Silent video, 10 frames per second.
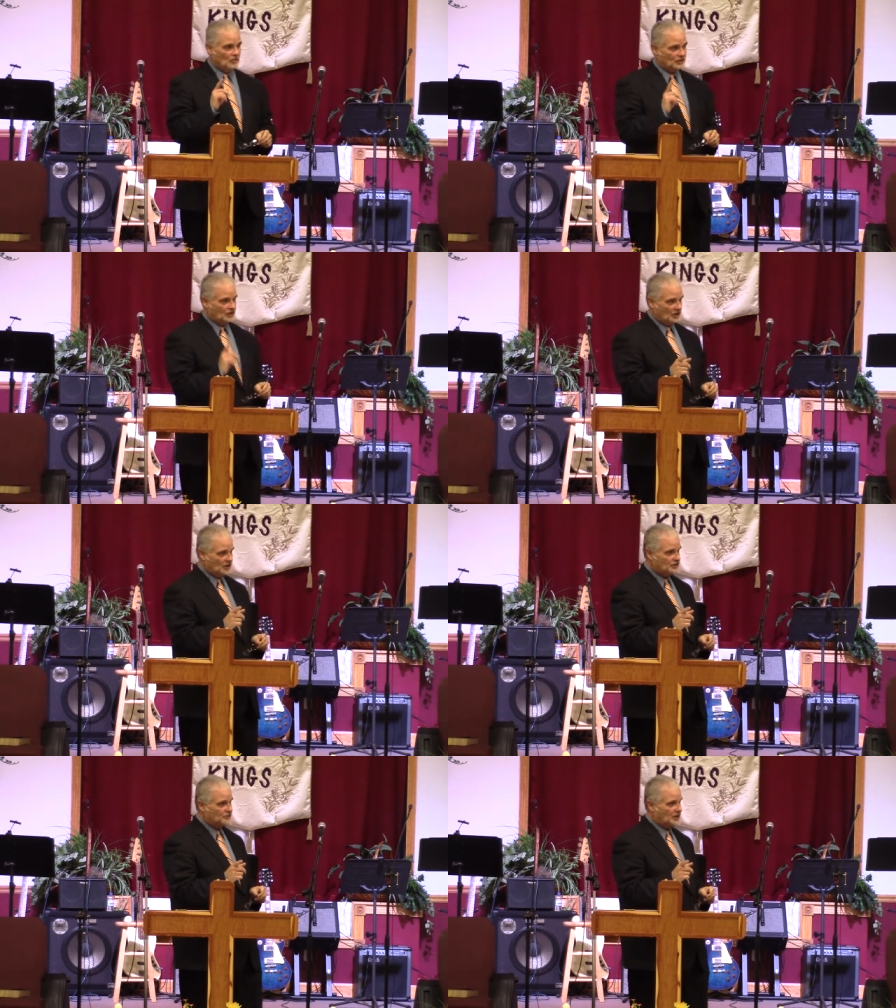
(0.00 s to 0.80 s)
Which
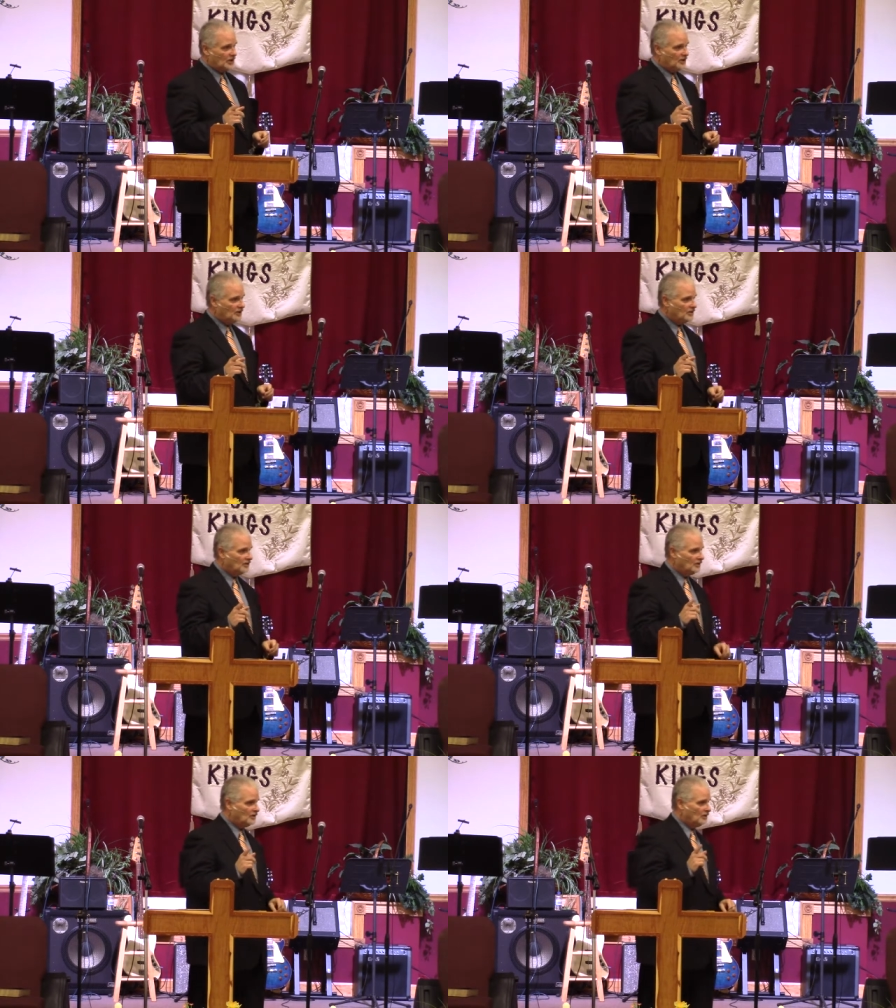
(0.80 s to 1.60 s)
leads me
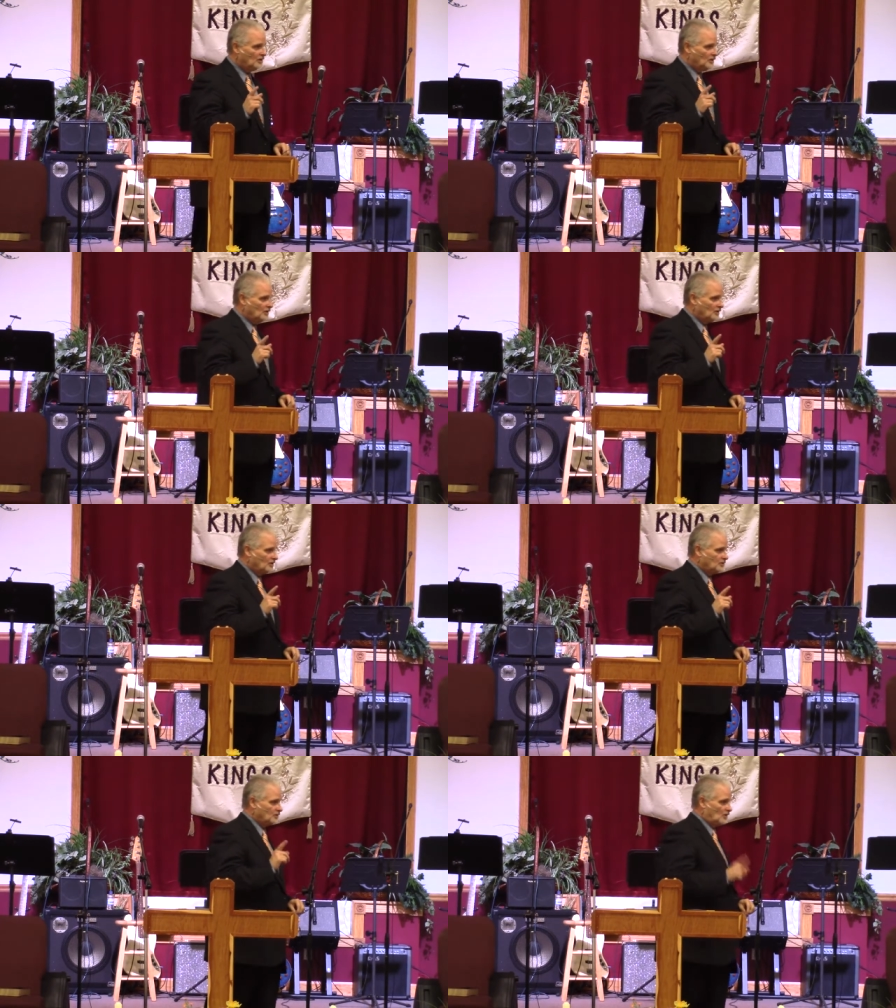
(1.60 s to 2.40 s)

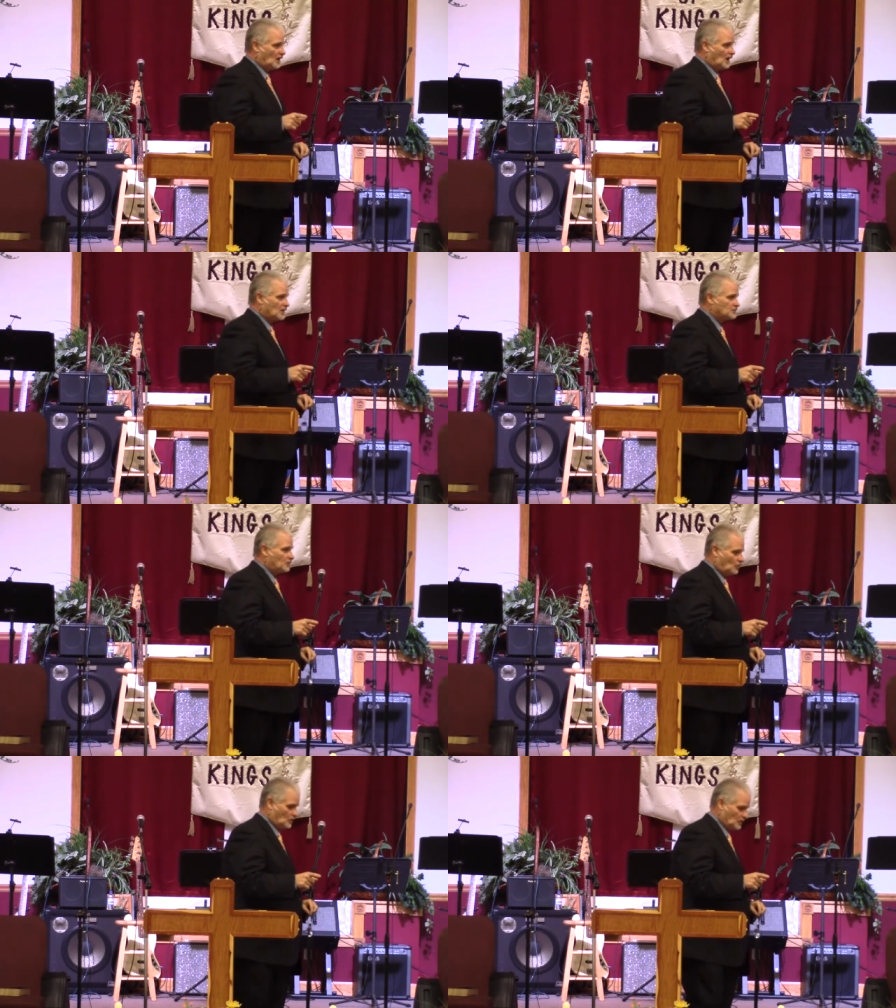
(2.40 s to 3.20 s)
to the last
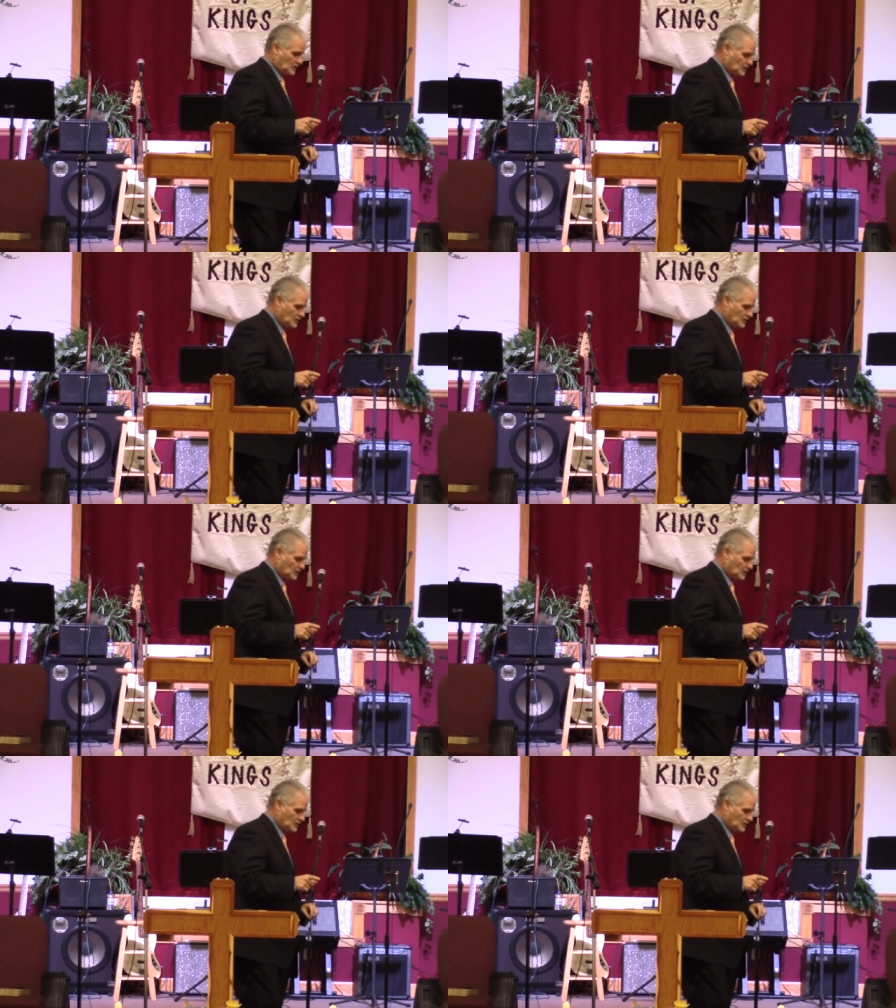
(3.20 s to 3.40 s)
point.